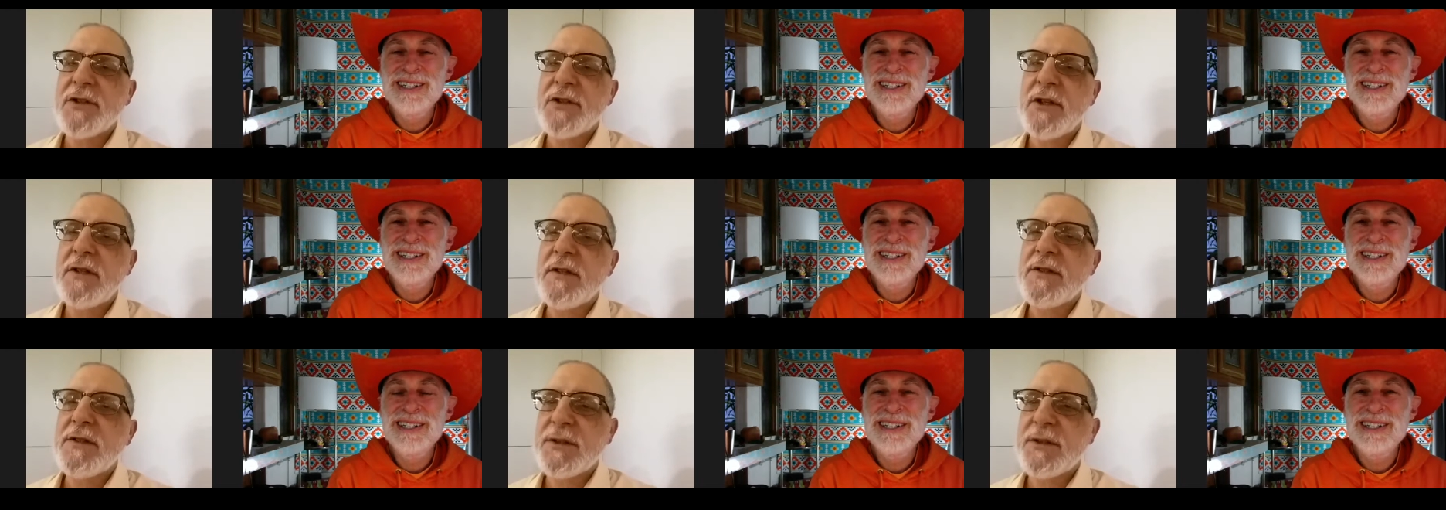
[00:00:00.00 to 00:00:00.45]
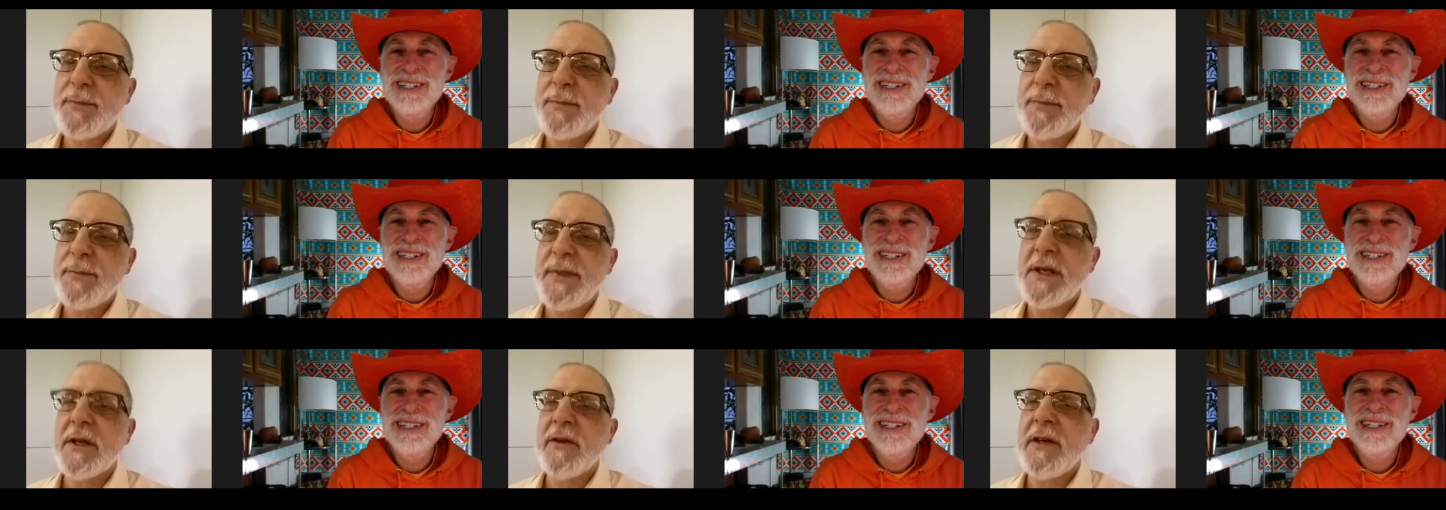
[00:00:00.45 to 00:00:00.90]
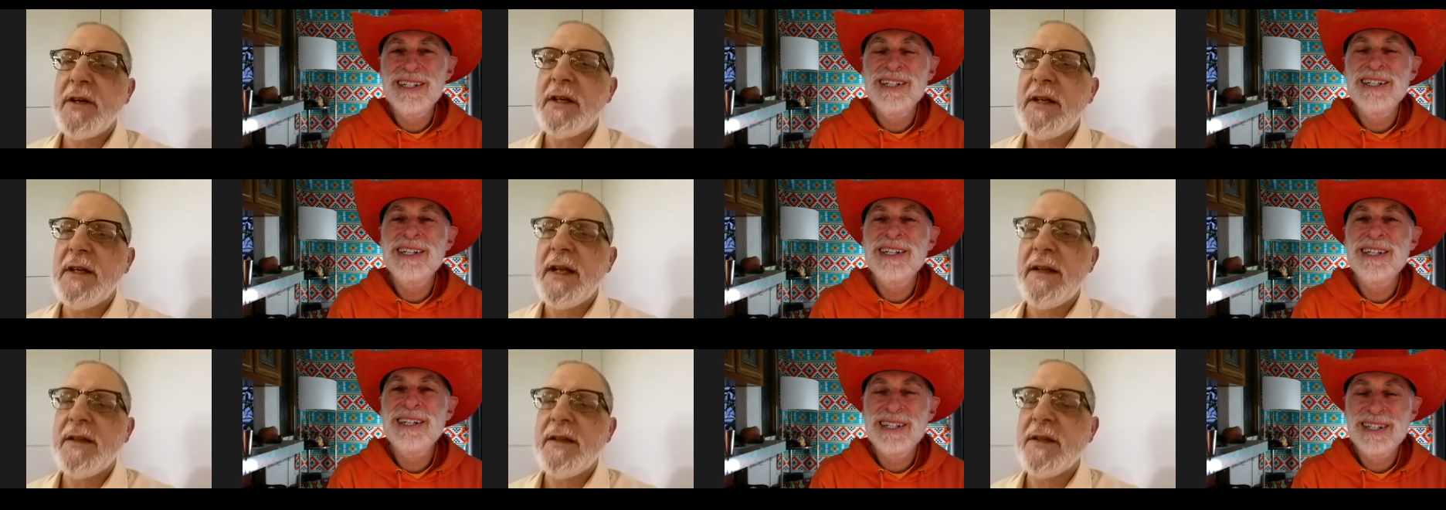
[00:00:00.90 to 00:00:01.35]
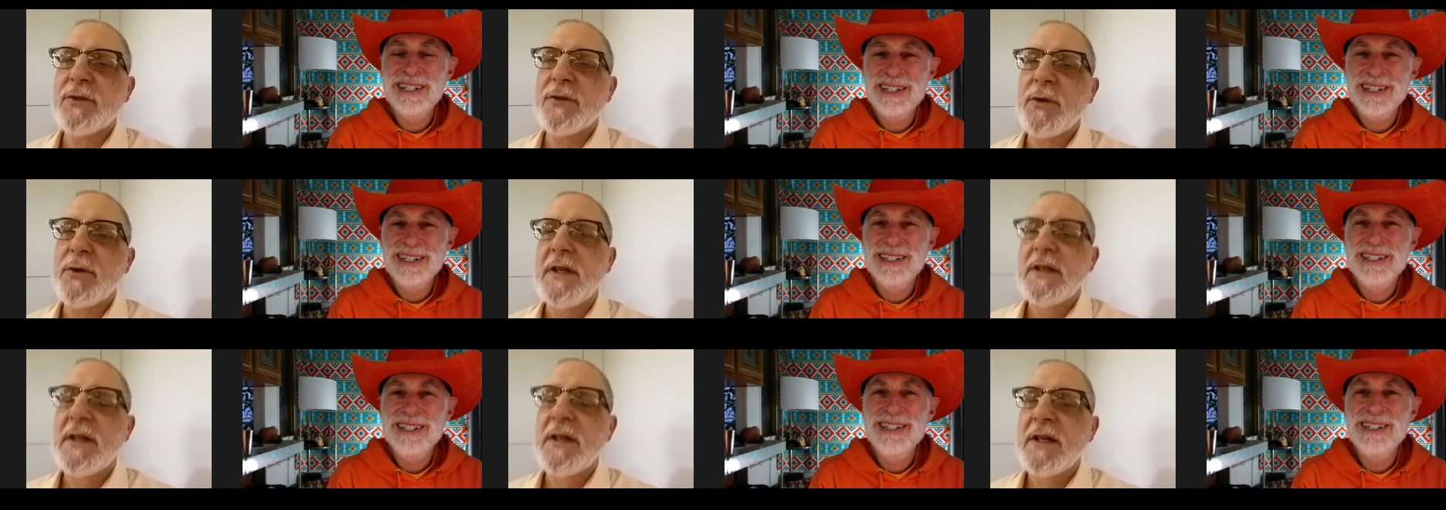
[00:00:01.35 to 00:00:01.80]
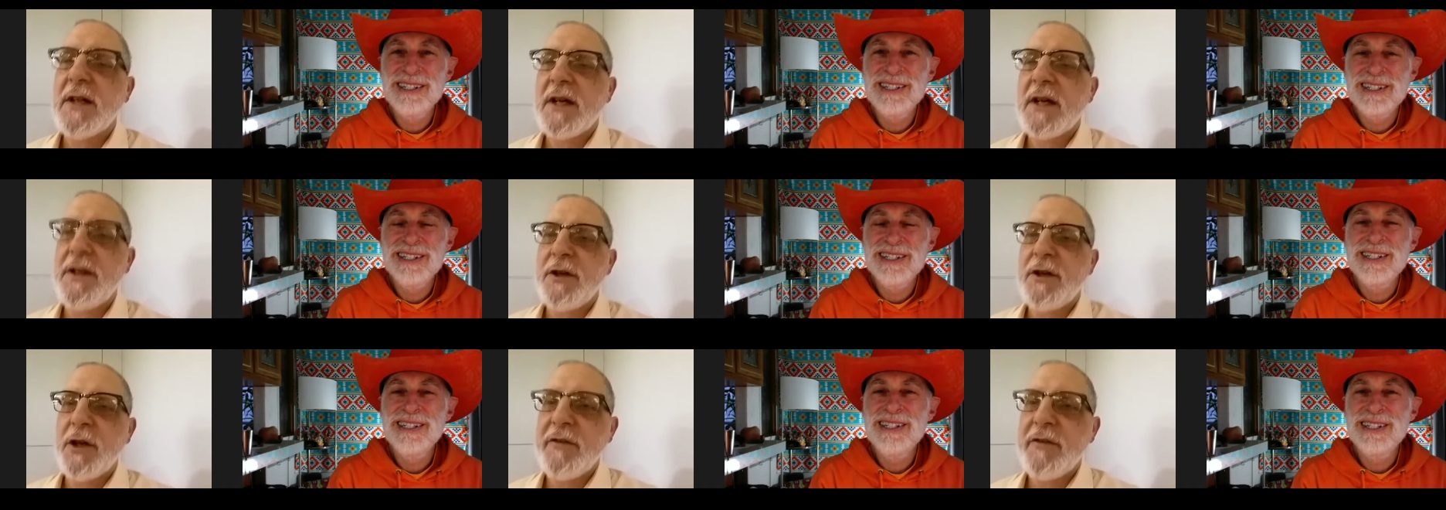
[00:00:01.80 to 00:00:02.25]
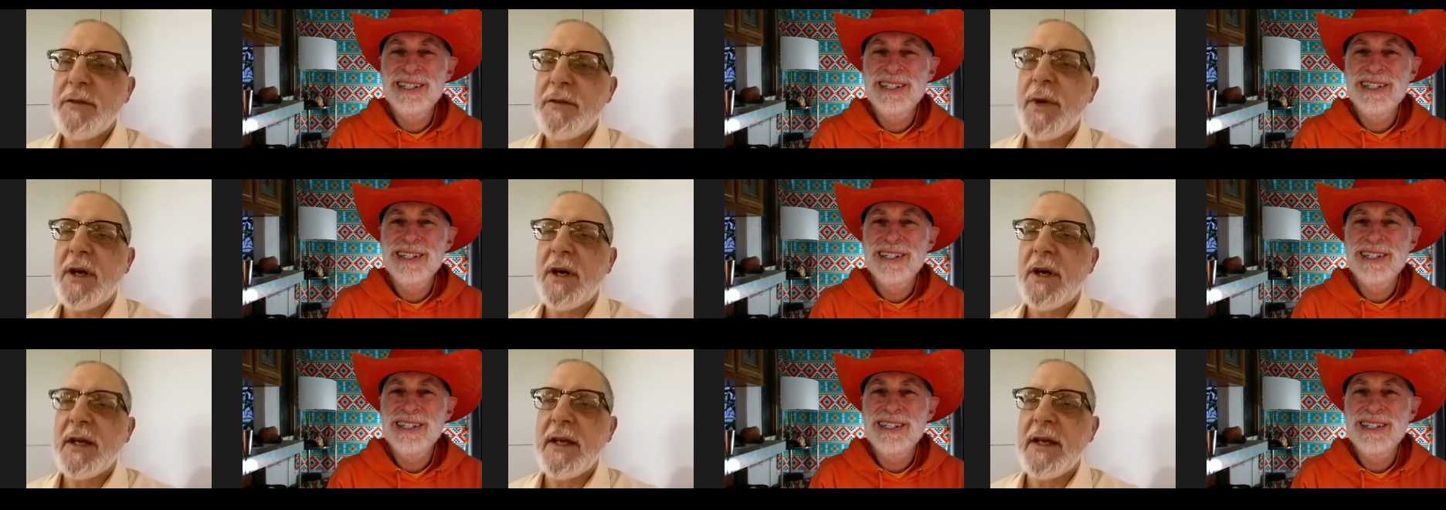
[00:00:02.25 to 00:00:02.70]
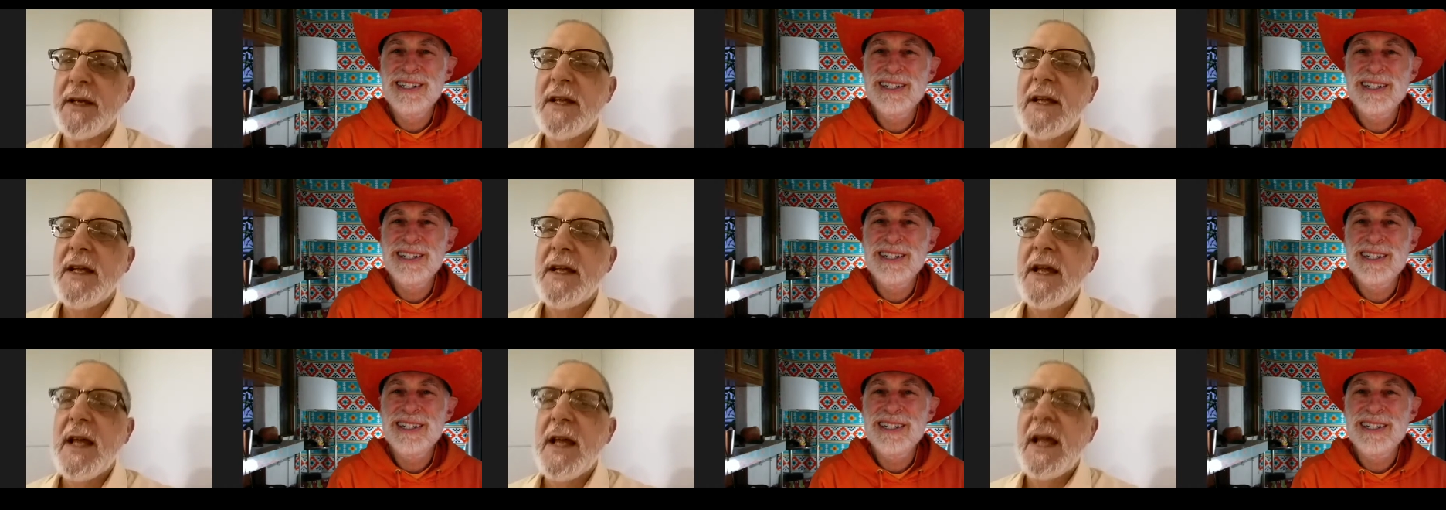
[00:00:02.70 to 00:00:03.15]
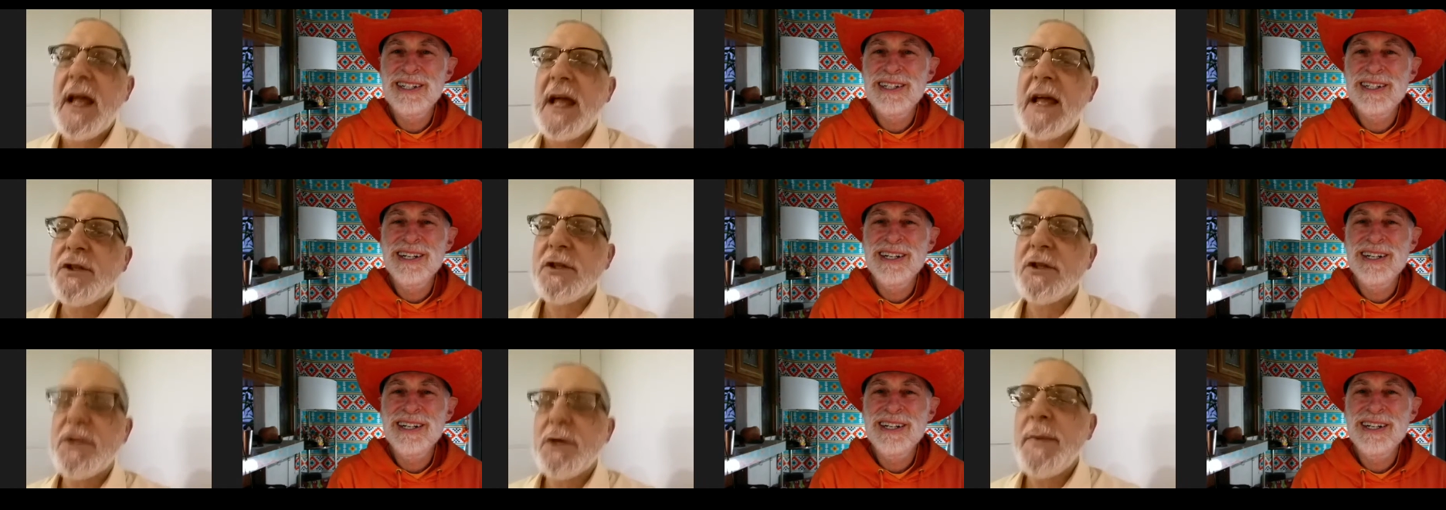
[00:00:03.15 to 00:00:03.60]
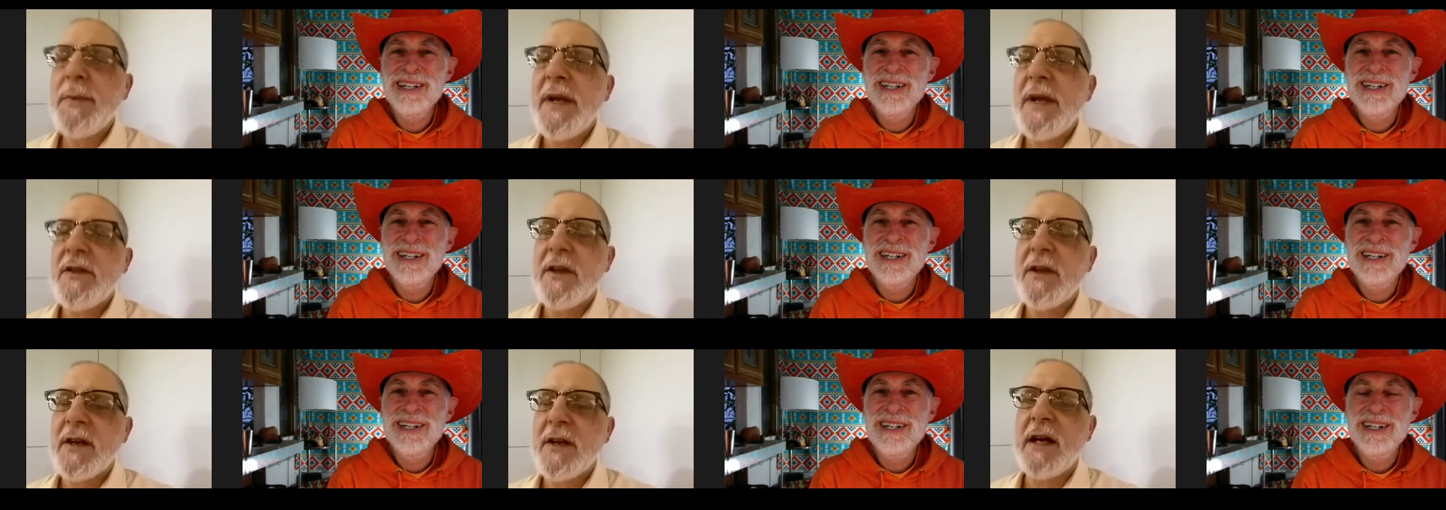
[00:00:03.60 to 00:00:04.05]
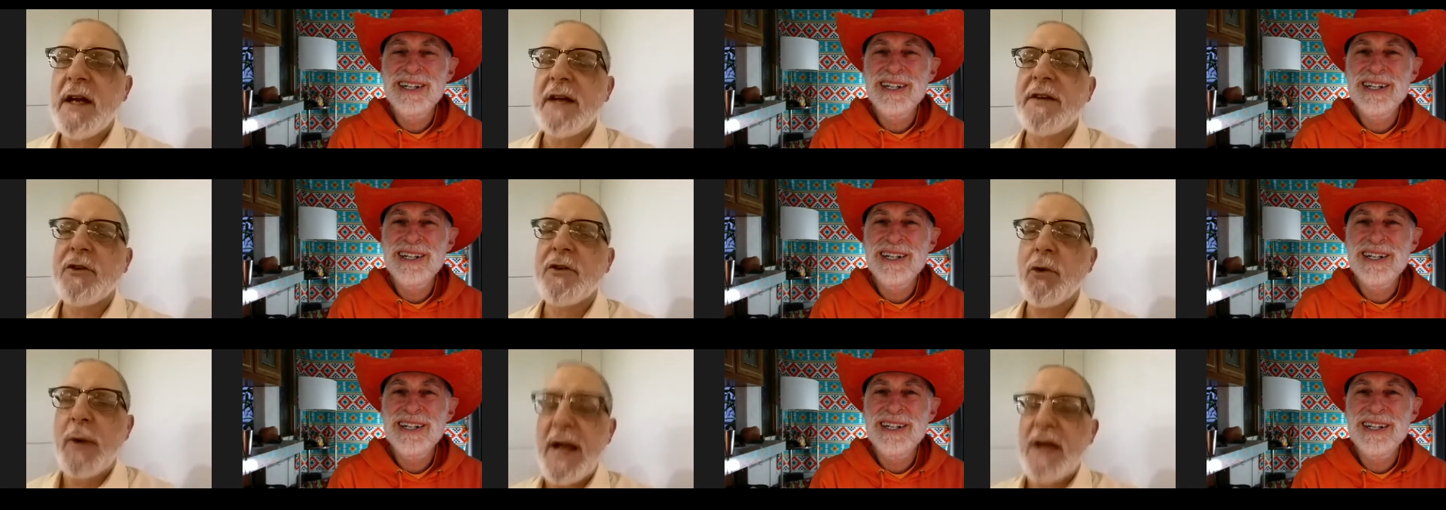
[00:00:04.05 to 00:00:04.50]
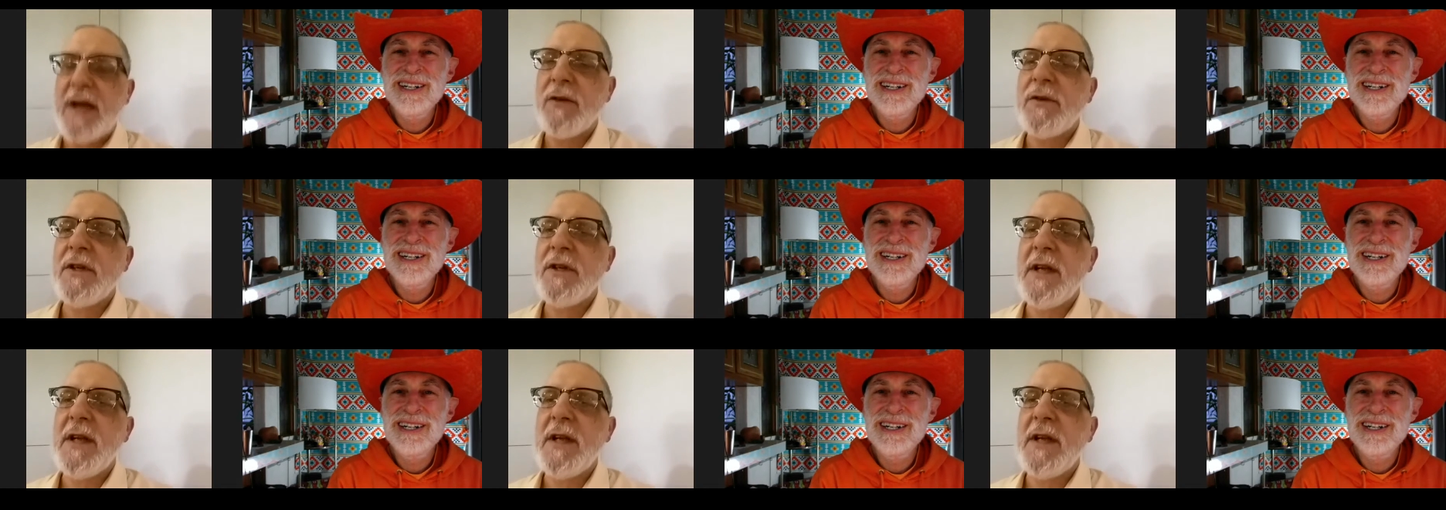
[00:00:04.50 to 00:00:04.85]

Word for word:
Speaker 1: to spirit and are sort of unnerved by it. And to me, they're not grounded. They